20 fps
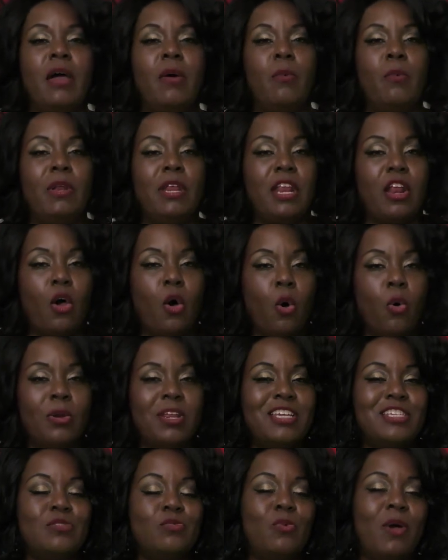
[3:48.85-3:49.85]
Would it hold
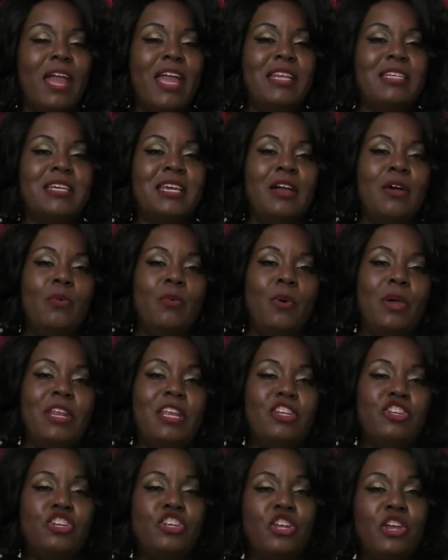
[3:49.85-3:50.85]
his weight? Would
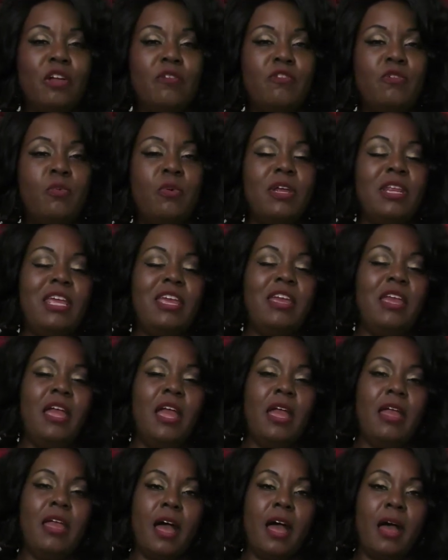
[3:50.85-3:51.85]
it shift? Would he
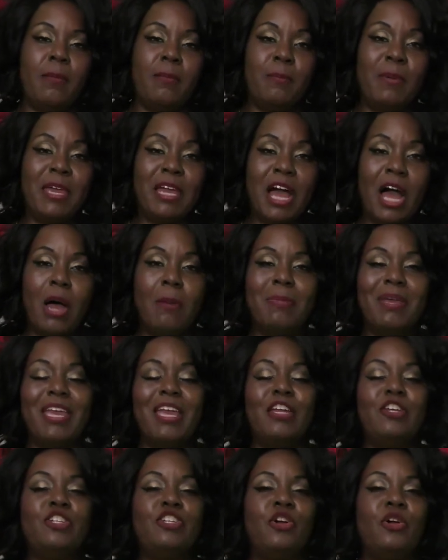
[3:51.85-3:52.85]
become
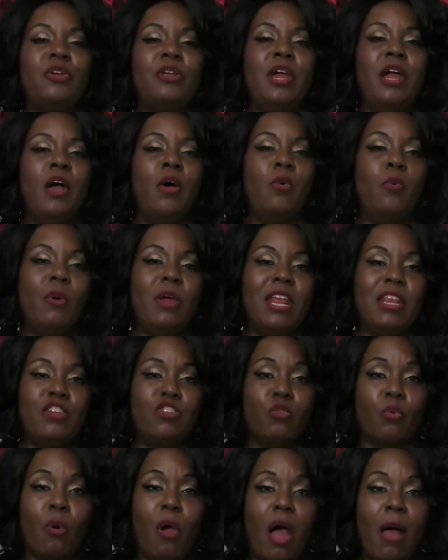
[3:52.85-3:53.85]
injured? Would it
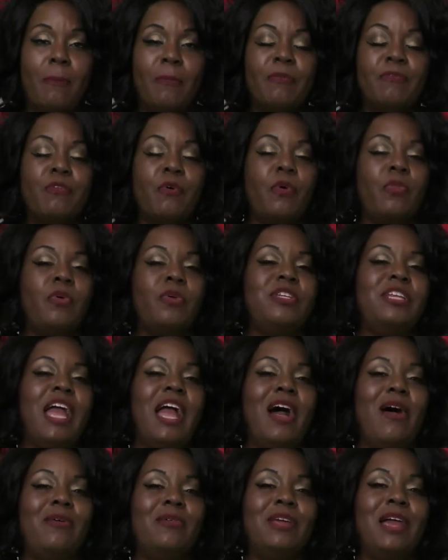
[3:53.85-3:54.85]
drop further
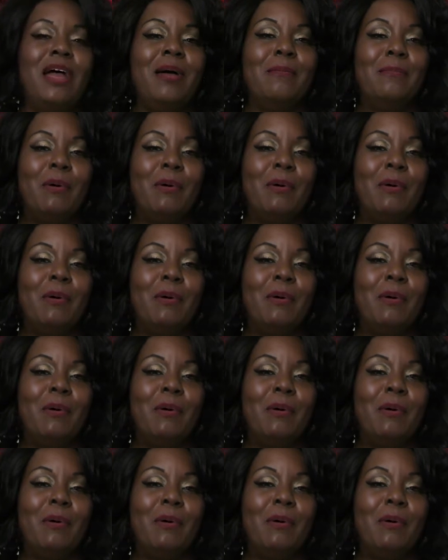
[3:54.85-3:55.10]
down?